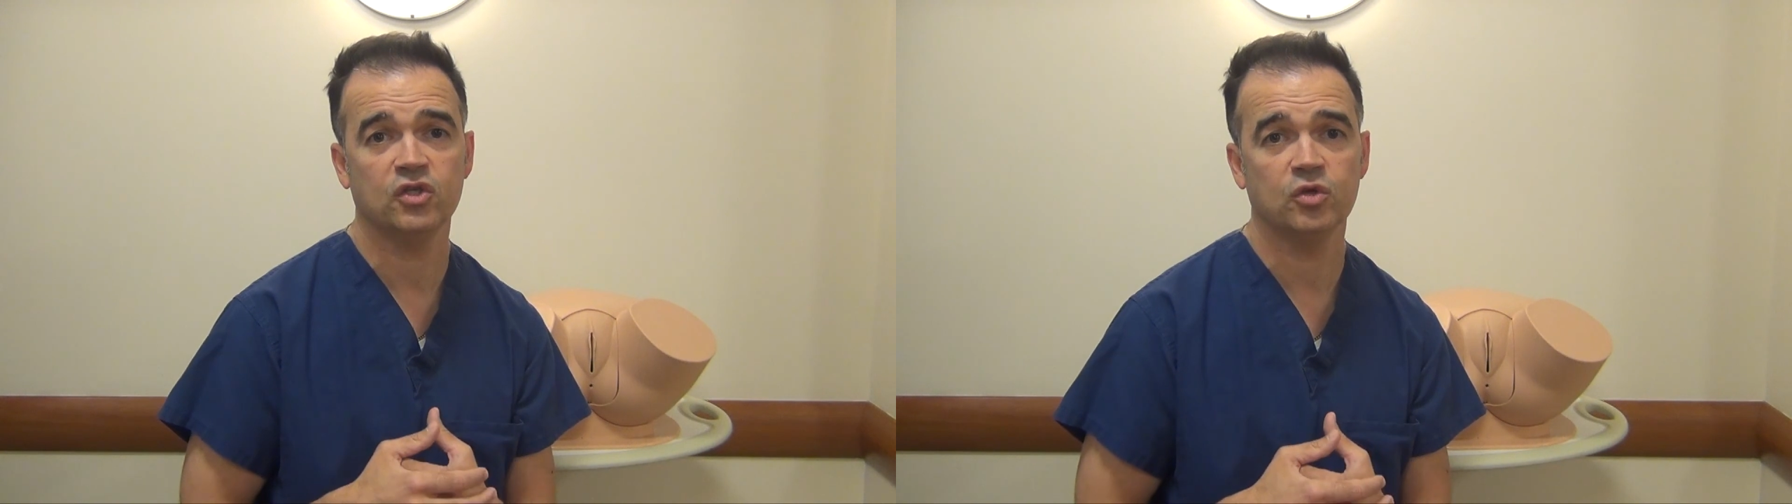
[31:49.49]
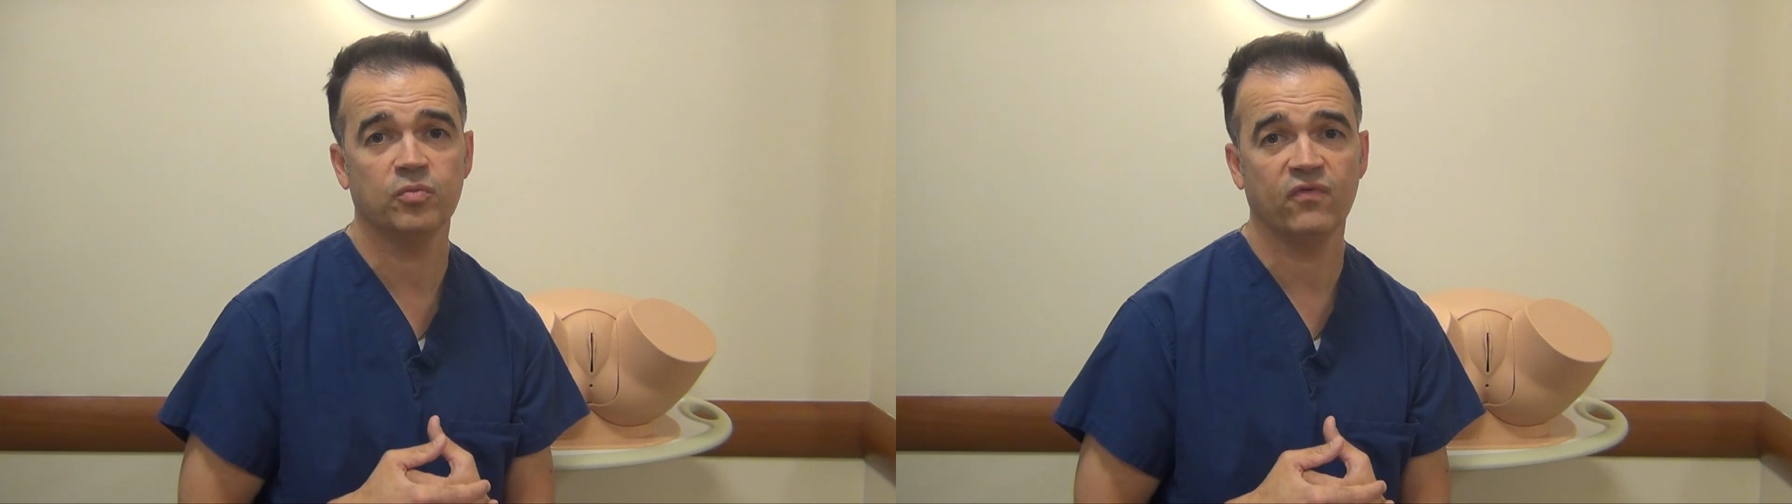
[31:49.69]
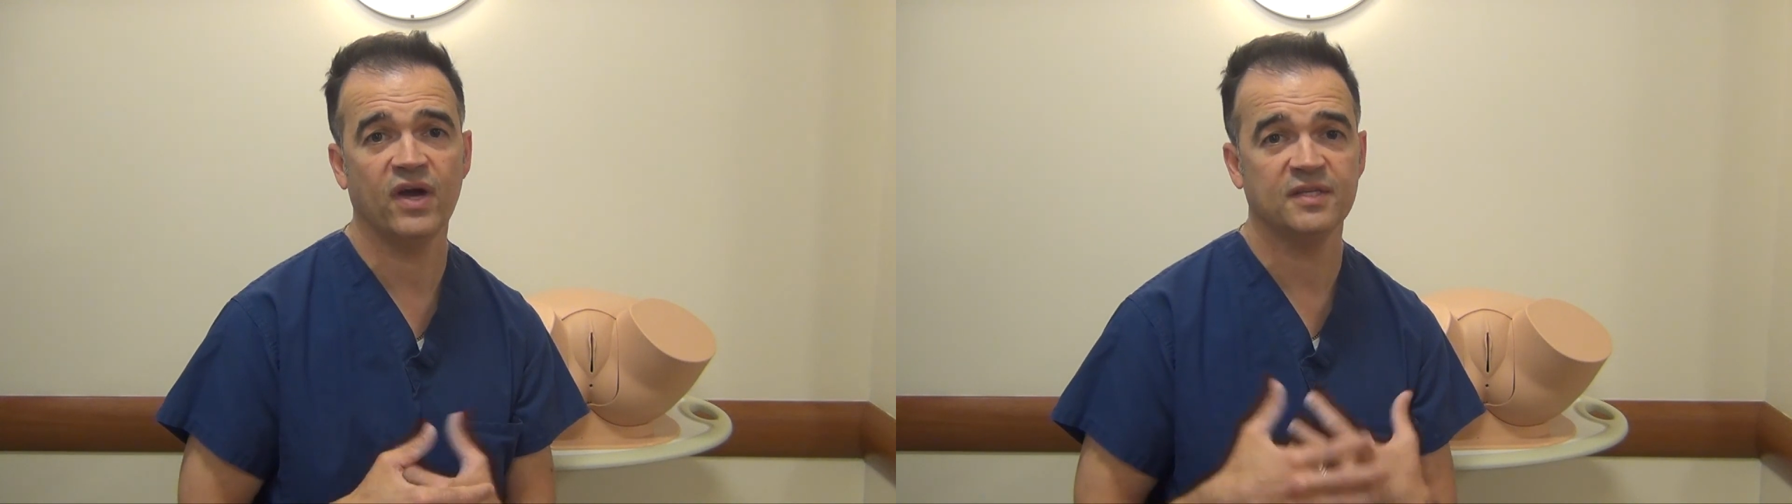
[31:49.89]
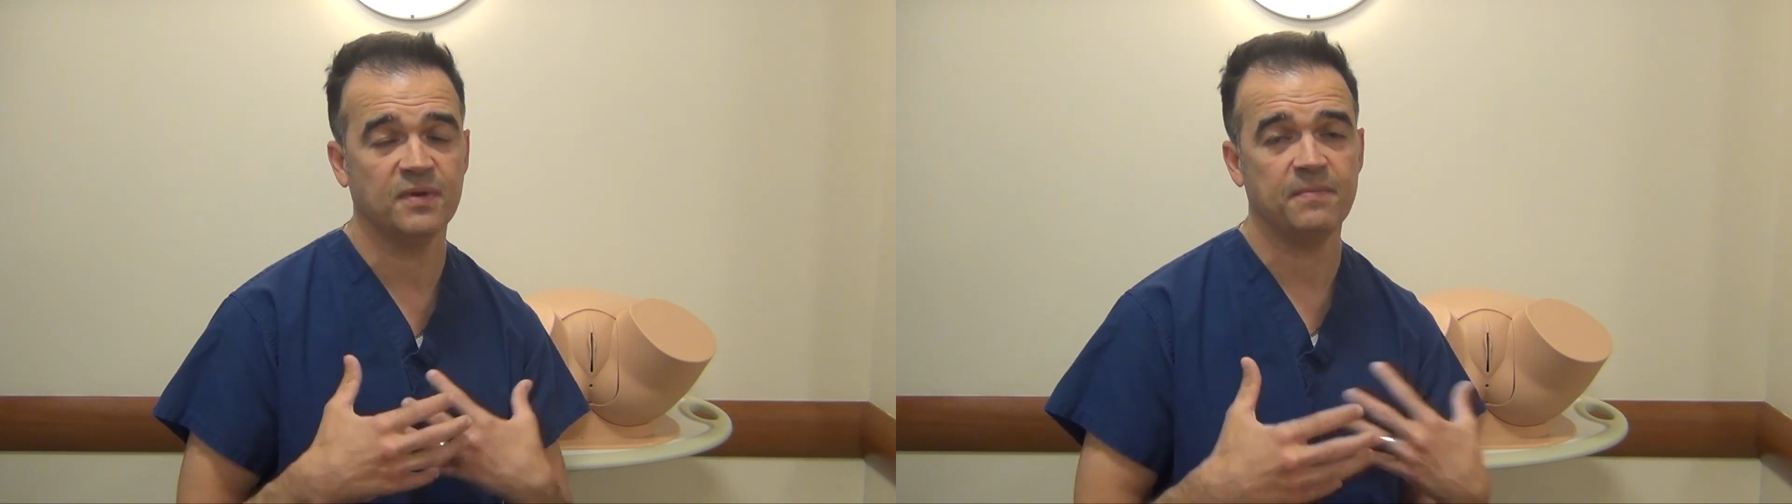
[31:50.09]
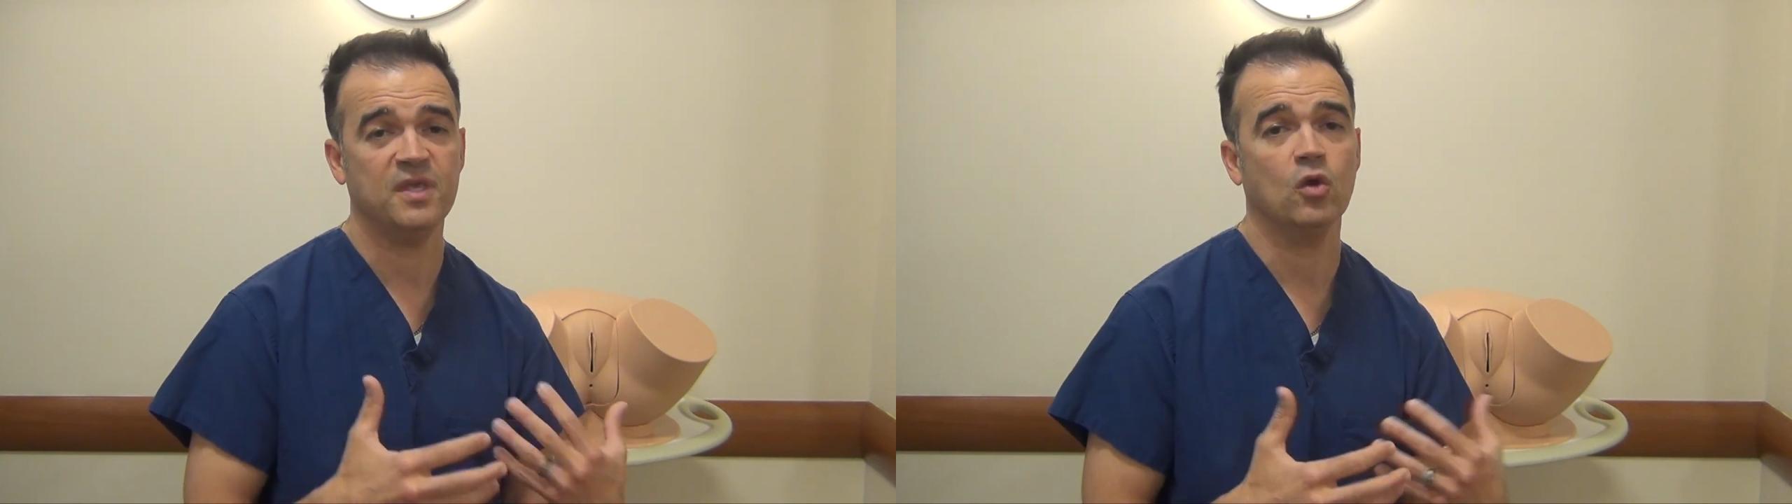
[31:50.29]
supervised
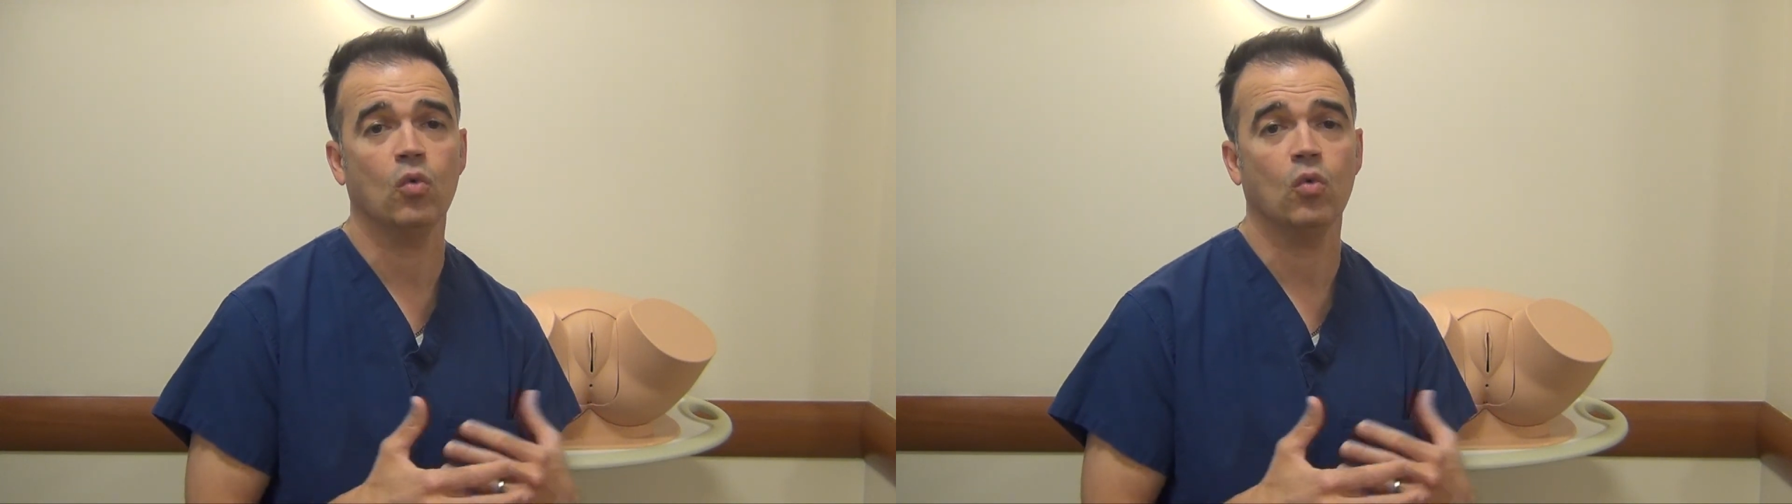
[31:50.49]
by me or